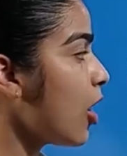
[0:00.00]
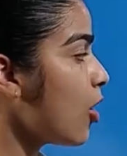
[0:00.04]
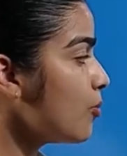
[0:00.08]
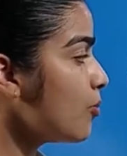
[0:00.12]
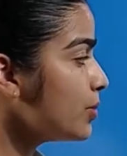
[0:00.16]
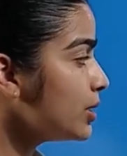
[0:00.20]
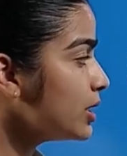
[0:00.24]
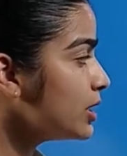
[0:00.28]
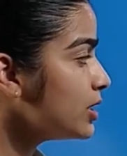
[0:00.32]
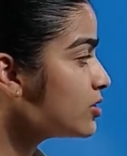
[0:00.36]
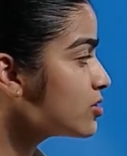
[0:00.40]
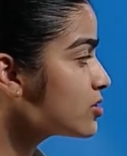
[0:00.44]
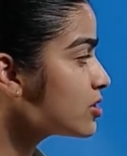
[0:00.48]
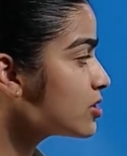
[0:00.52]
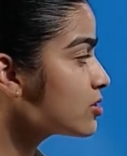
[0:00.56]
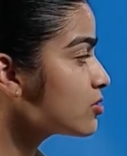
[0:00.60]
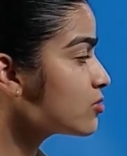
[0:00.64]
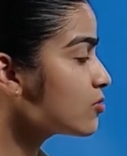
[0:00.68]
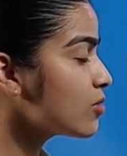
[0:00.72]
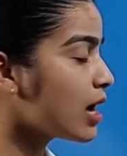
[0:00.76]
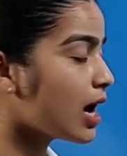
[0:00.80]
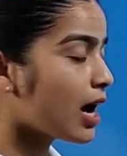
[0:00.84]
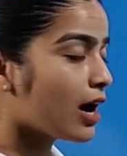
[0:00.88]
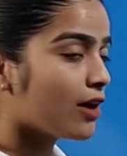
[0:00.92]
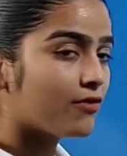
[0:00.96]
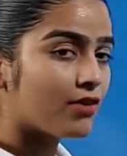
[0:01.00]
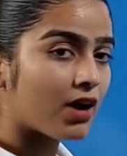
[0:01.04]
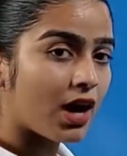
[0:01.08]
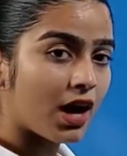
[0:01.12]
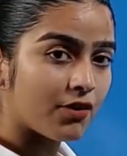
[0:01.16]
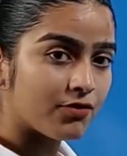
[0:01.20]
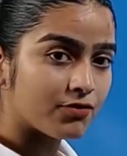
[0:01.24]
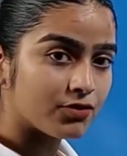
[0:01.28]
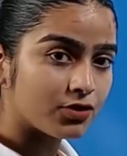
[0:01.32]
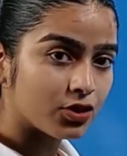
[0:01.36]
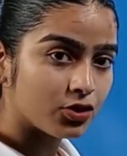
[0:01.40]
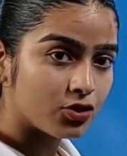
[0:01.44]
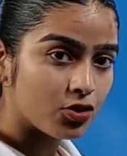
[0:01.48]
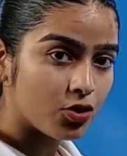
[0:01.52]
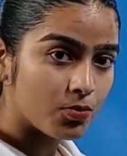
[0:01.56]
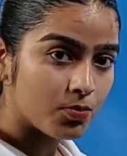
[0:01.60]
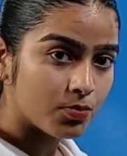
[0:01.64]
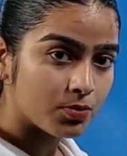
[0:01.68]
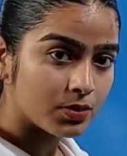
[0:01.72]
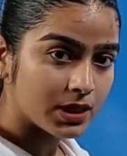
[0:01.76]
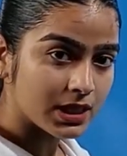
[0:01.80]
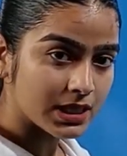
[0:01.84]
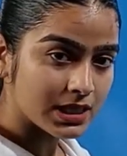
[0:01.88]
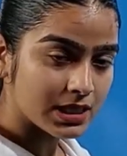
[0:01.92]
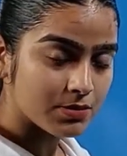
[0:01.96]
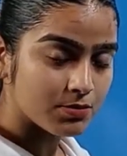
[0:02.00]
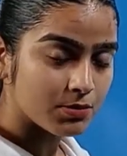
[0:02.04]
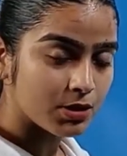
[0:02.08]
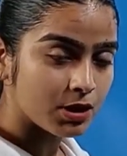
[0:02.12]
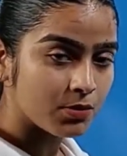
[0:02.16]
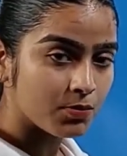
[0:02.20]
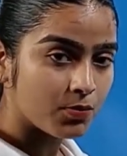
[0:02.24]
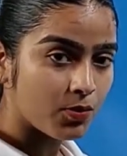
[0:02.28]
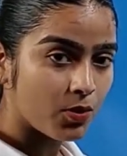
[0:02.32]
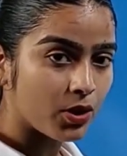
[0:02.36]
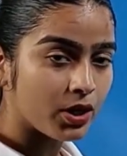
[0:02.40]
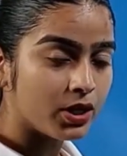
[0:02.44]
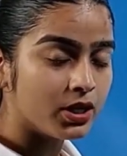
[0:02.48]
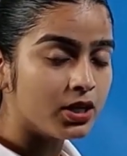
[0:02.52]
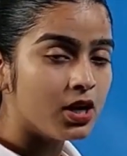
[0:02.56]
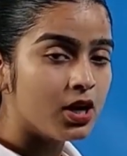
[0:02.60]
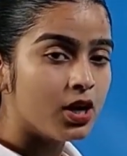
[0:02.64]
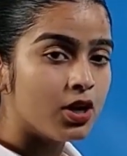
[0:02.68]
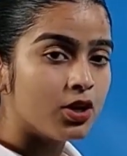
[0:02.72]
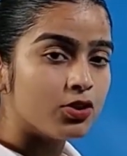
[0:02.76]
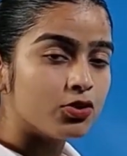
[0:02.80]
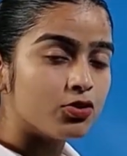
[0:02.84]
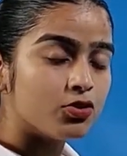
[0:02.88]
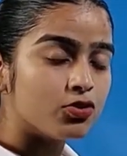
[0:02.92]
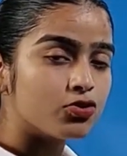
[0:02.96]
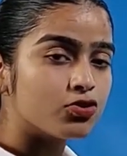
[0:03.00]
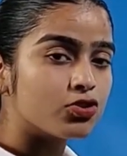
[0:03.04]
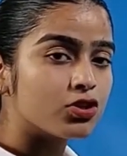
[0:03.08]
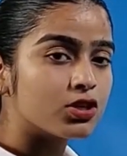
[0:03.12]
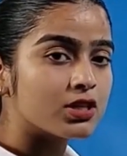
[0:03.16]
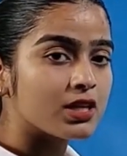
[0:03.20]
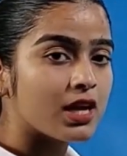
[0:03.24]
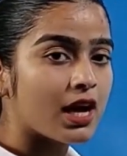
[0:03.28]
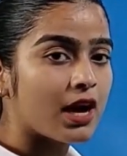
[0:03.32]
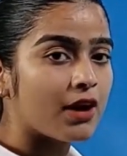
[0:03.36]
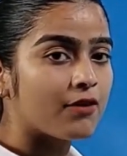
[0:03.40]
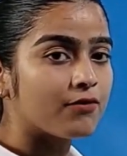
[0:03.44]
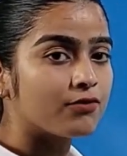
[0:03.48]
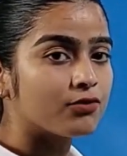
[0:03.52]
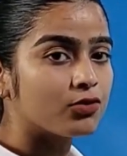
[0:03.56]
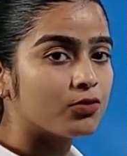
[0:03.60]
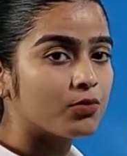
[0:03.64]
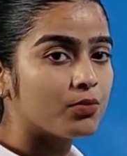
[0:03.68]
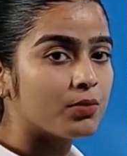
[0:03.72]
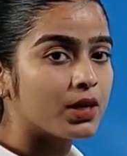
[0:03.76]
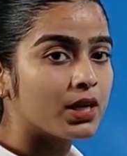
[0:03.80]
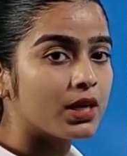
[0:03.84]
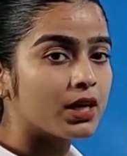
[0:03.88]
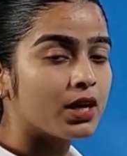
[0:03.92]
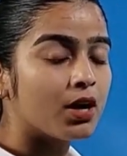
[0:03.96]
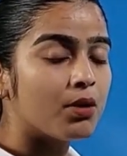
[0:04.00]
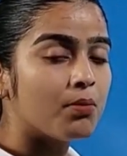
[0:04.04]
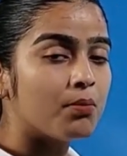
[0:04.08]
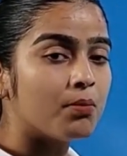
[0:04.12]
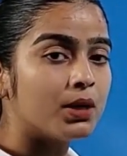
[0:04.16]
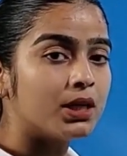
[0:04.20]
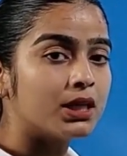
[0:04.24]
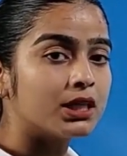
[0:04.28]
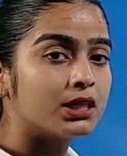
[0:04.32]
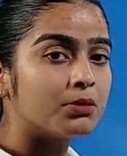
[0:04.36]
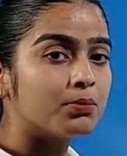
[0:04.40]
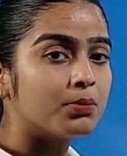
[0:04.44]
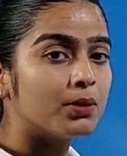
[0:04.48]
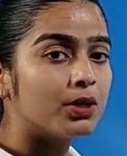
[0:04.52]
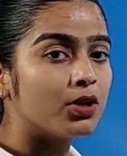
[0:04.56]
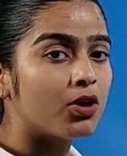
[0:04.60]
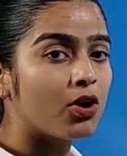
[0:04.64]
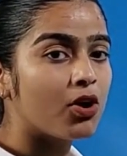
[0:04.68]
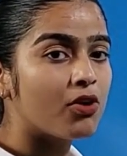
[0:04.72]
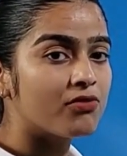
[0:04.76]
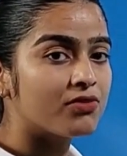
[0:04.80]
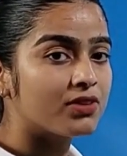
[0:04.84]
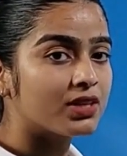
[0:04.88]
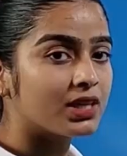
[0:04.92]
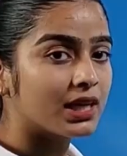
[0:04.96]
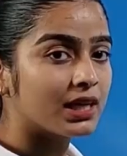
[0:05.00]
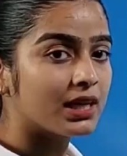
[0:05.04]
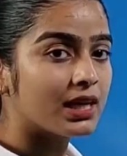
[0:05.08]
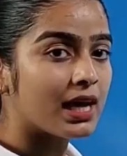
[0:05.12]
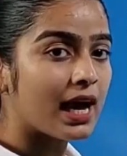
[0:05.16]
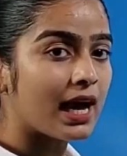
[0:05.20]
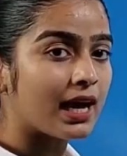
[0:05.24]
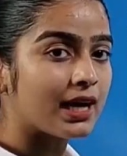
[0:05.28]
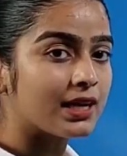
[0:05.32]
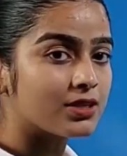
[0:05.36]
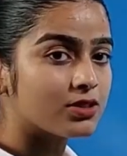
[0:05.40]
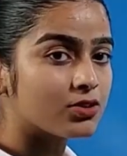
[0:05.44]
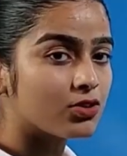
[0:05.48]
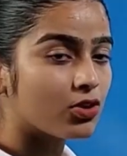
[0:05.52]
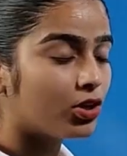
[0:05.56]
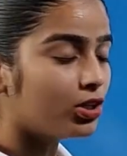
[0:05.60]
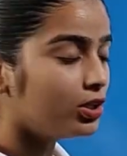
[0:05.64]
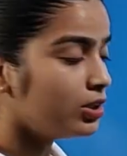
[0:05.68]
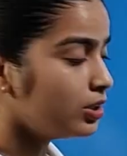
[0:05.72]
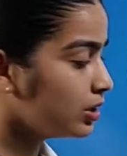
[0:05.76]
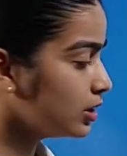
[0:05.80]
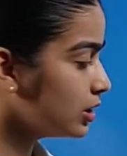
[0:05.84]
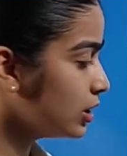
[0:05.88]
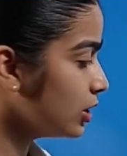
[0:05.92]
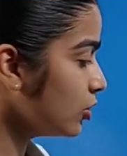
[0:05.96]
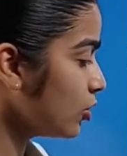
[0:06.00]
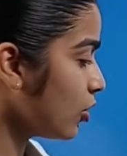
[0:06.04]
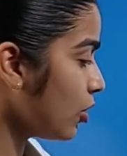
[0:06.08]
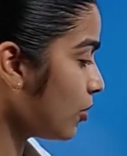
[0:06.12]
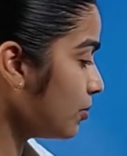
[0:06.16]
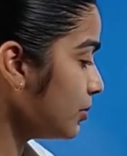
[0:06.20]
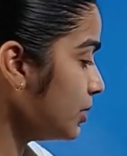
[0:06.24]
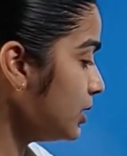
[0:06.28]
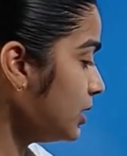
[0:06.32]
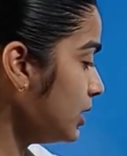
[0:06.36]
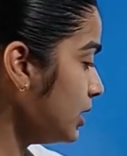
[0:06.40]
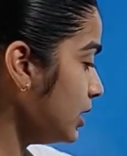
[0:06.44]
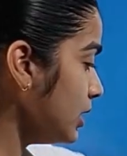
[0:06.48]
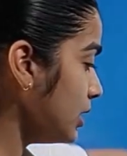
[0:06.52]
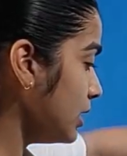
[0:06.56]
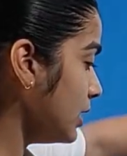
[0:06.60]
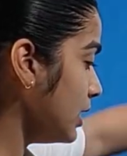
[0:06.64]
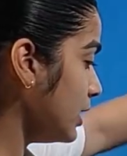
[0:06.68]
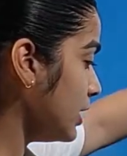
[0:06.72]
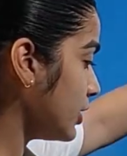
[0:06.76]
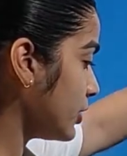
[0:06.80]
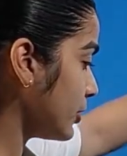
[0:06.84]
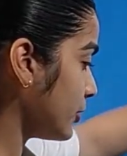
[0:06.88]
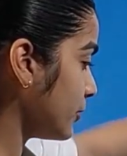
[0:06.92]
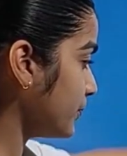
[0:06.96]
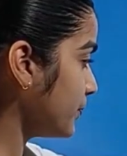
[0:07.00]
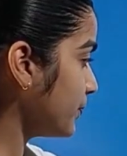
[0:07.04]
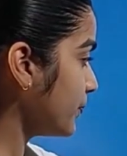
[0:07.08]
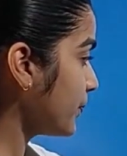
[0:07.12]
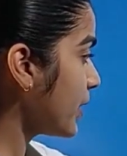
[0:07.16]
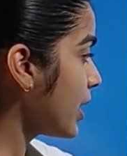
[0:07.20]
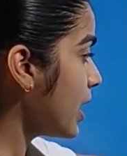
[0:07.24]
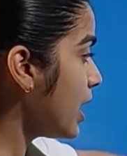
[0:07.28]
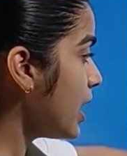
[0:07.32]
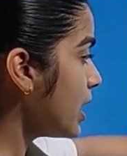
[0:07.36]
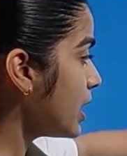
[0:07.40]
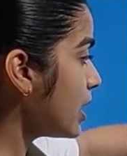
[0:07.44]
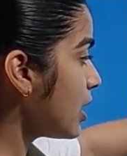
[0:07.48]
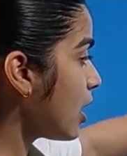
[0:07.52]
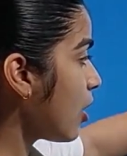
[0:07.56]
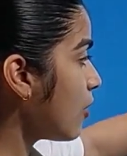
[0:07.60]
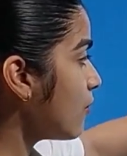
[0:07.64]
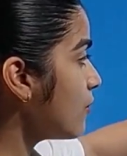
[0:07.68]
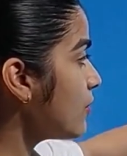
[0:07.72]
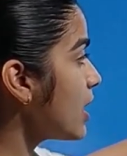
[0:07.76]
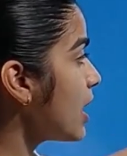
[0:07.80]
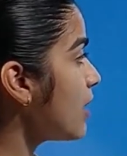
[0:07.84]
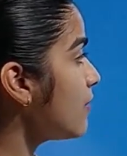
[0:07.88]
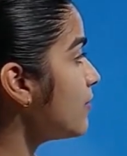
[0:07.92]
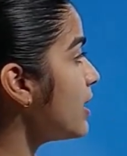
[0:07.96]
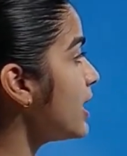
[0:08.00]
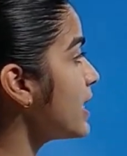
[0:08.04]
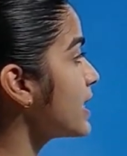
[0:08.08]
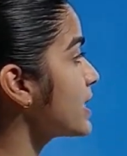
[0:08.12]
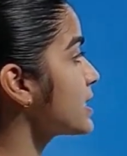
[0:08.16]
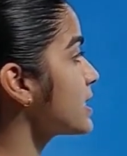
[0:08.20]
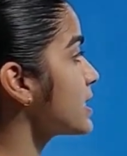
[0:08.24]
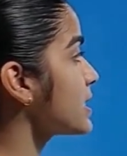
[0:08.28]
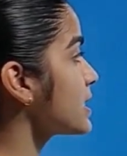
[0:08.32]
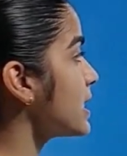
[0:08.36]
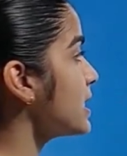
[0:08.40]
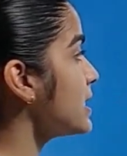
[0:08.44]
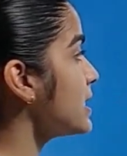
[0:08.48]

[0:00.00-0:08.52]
many digits you have after your decimal point. You just have to make a multiple of 10 as your denominator. Now we have exercise